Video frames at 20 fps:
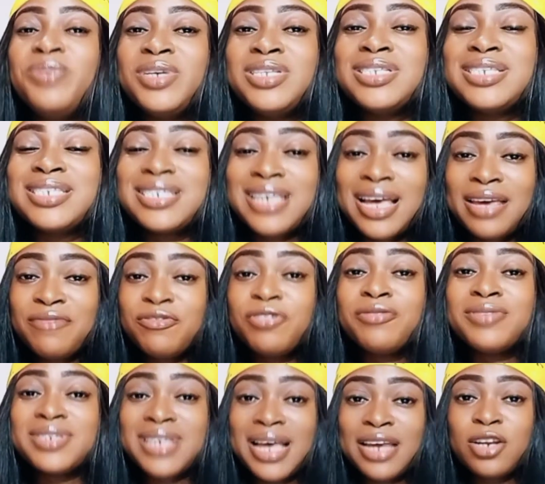been if
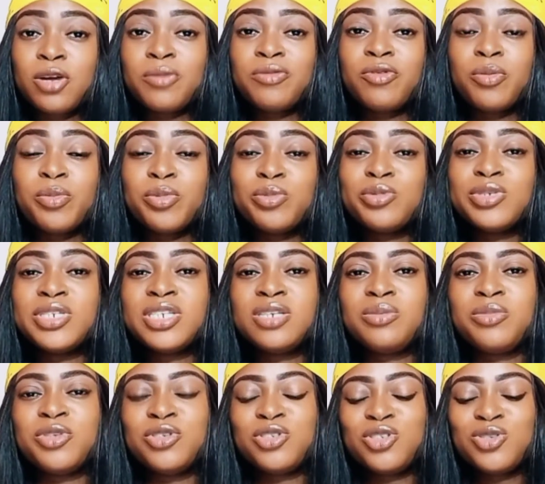you've signed up for people's
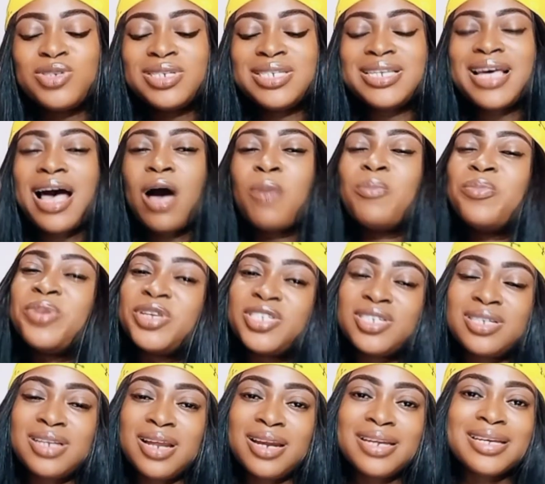emails, you see how
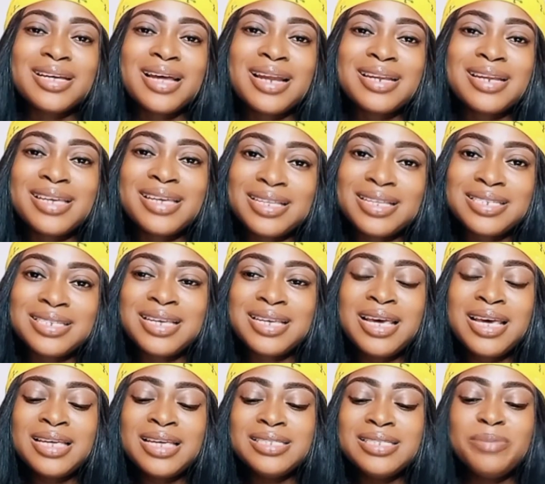personal it can get.
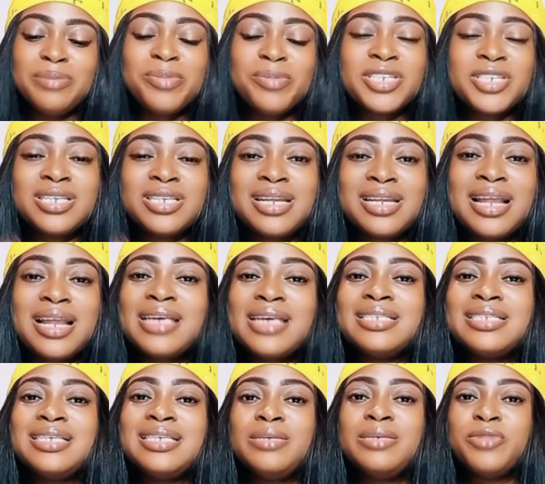They
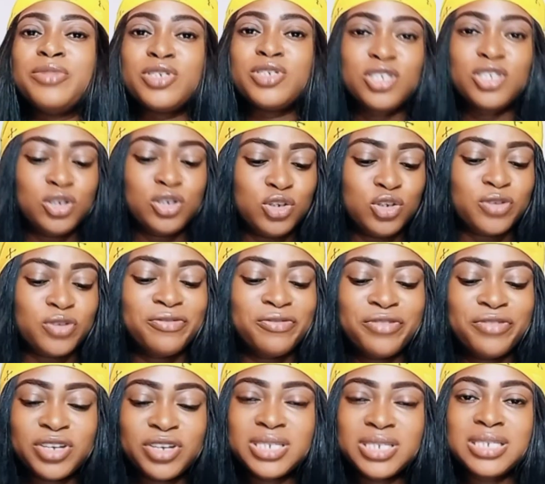personalize the emails. They use your
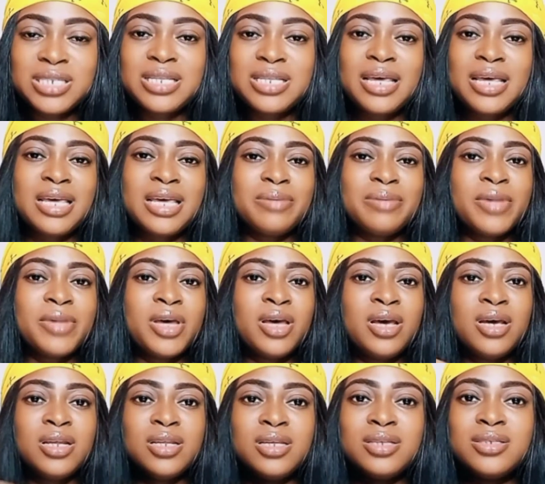first name.
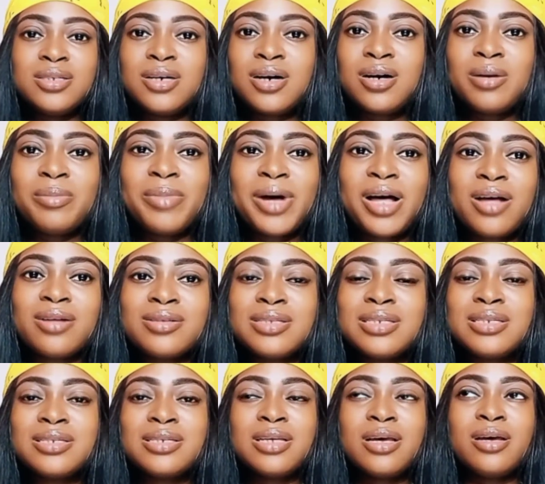They talk about
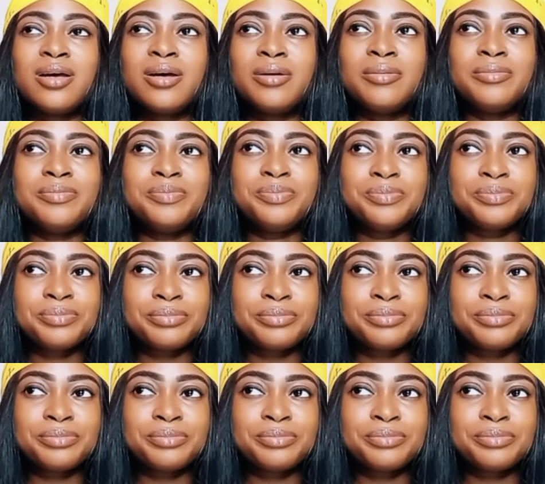um,